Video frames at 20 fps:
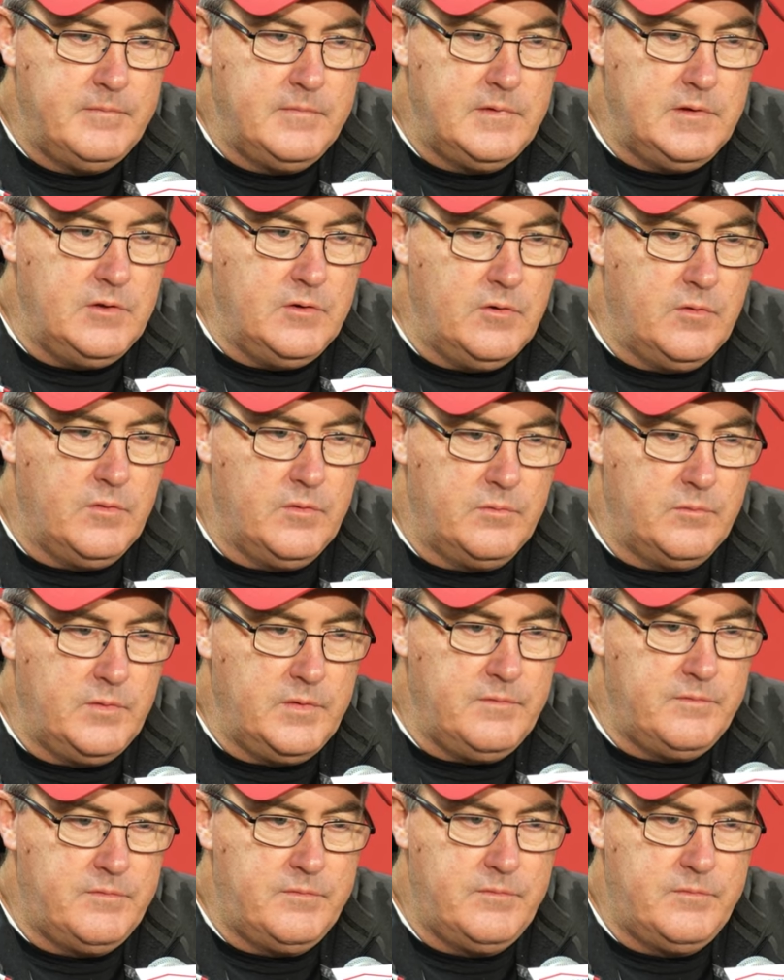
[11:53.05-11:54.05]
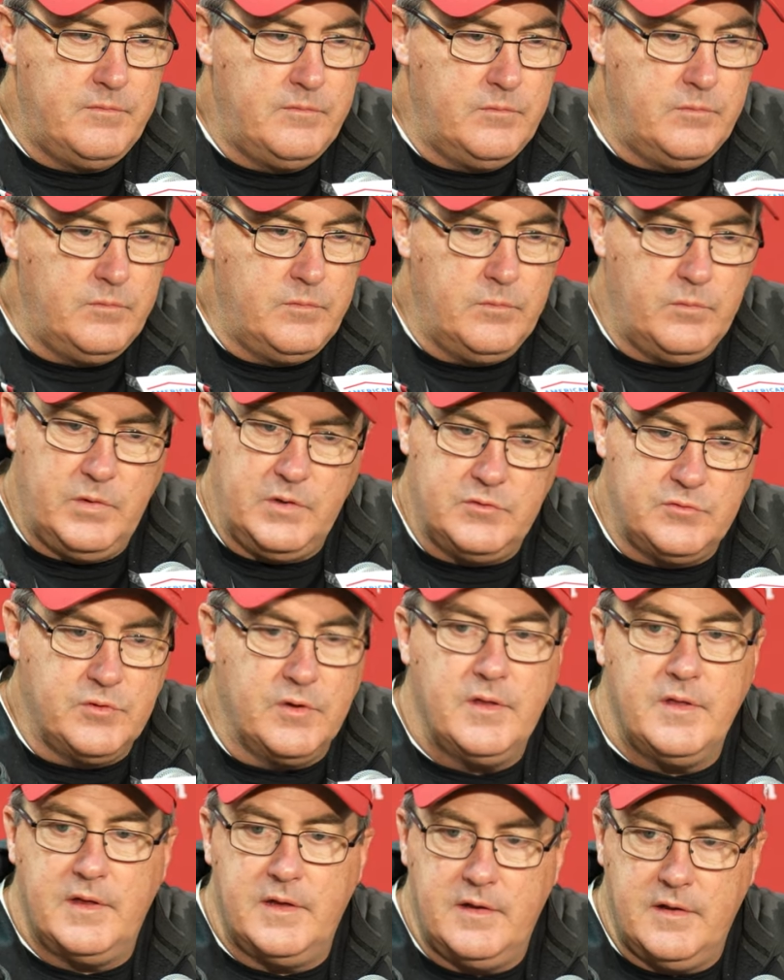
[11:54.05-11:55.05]
you know, we
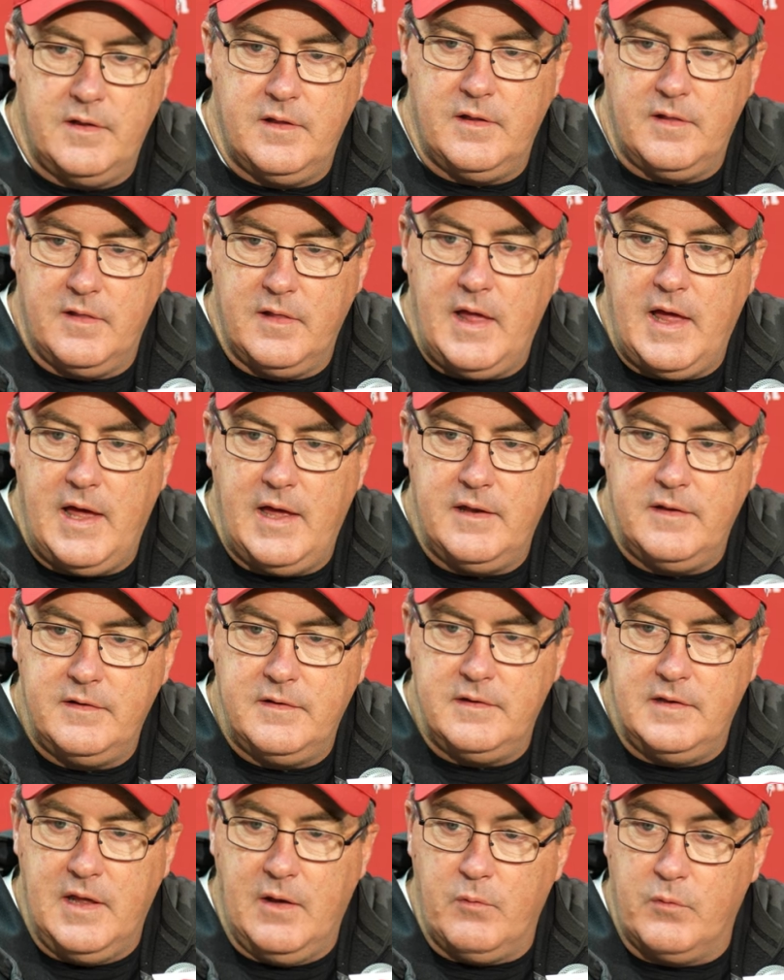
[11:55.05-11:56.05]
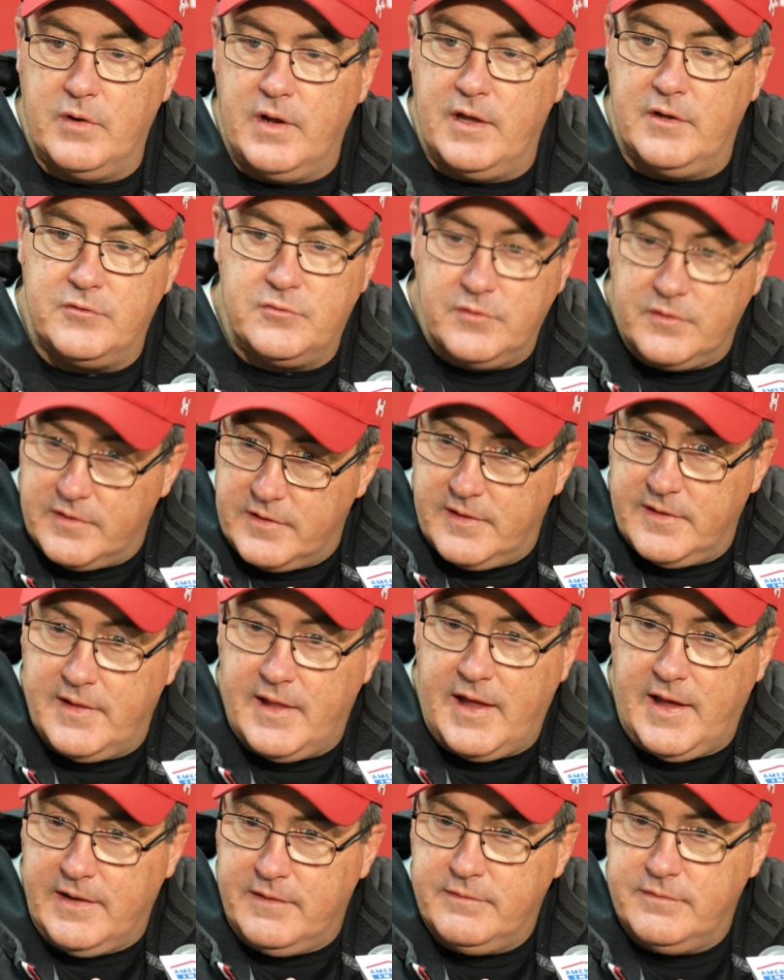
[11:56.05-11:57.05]
drill it a lot. Now we're not drilling it
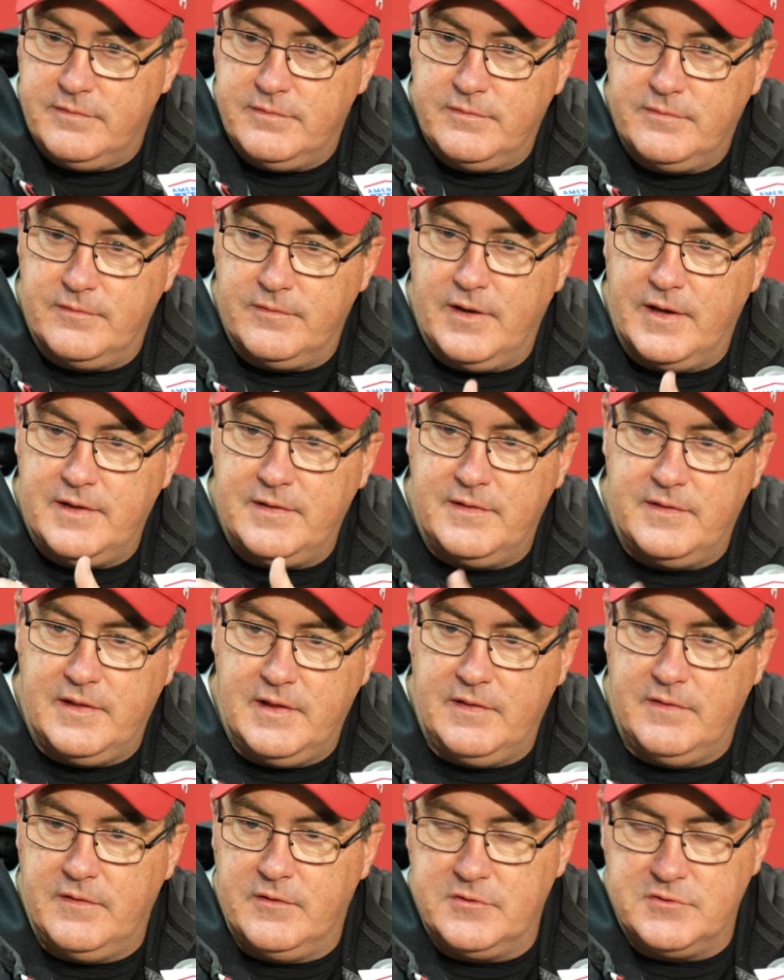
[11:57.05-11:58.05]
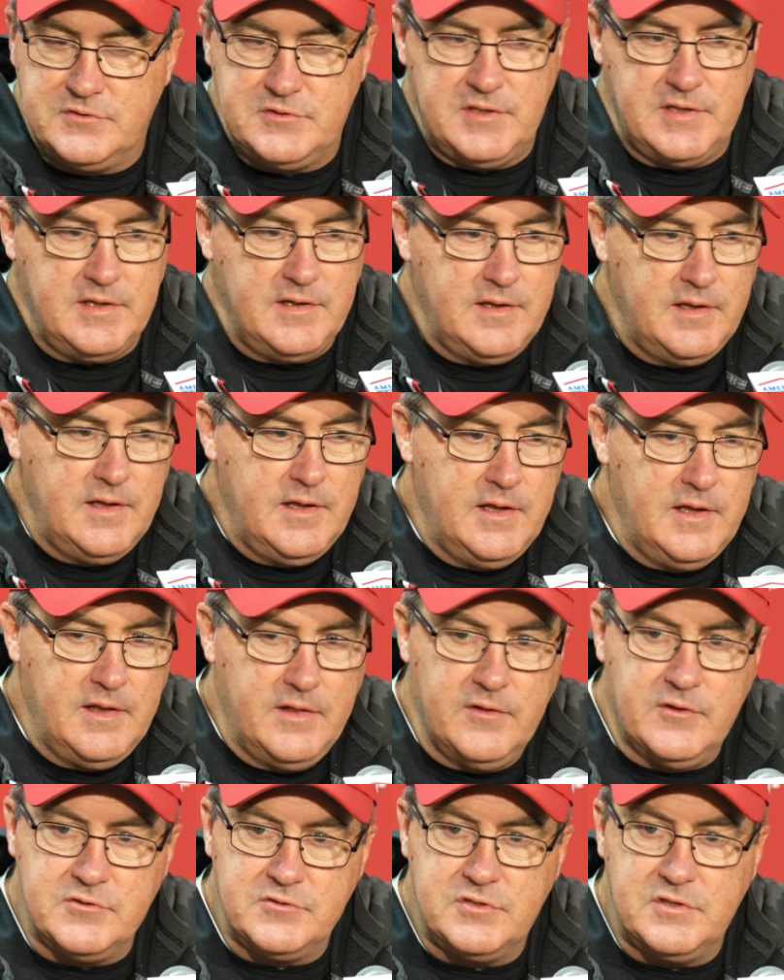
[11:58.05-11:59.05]
live, right? And there's a
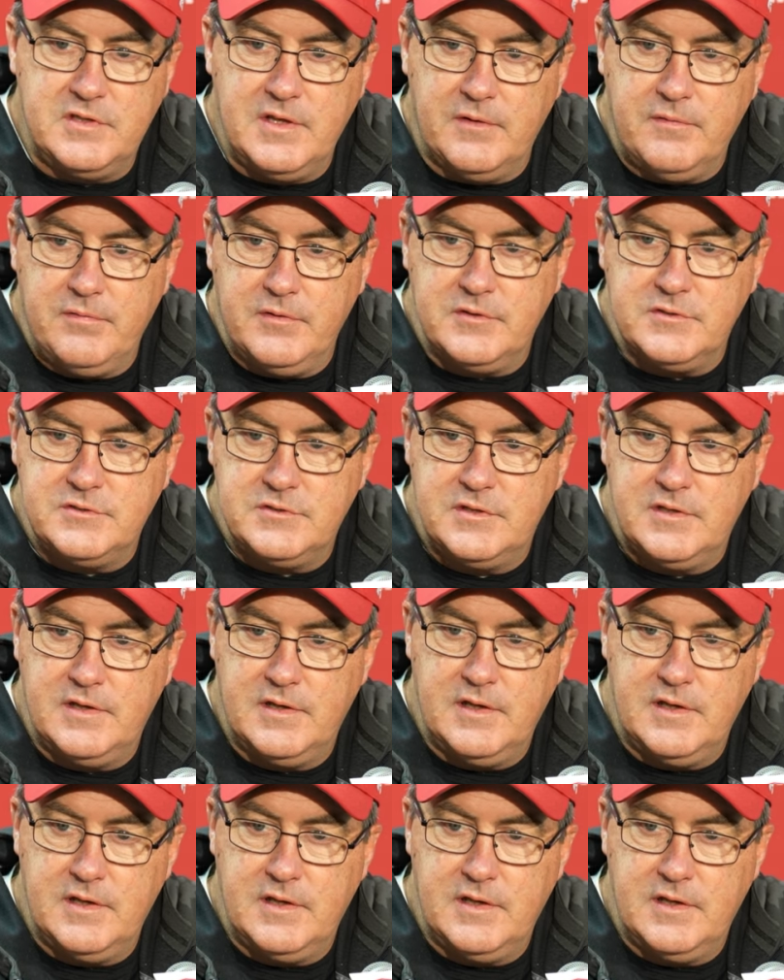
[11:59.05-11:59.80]
difference,